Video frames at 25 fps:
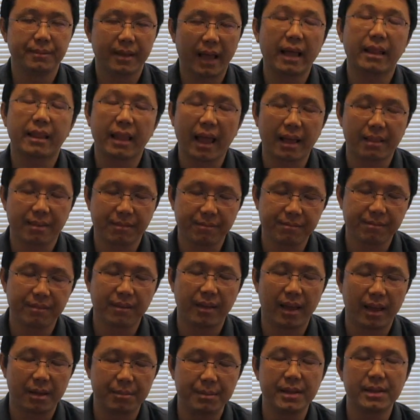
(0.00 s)
And
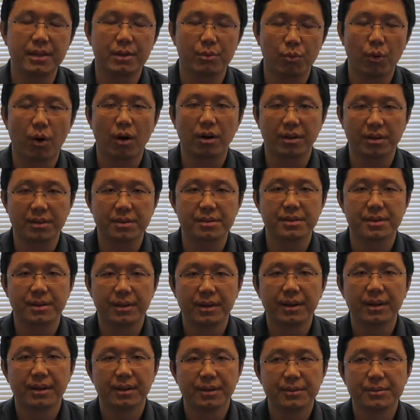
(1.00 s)
ABT wallet.
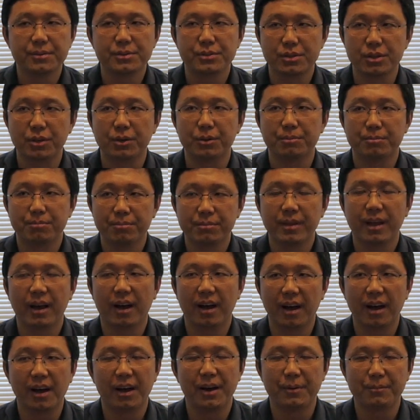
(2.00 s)
So
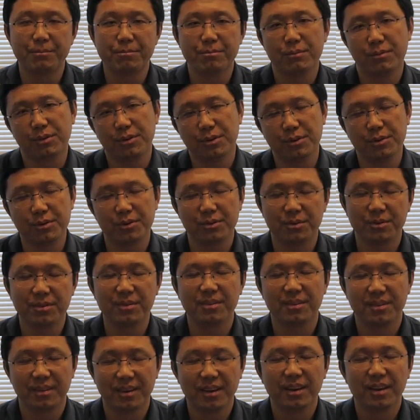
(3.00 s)
you
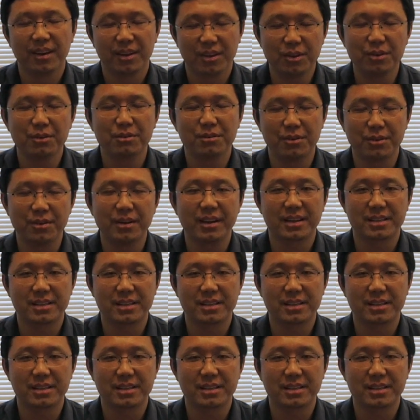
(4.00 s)
will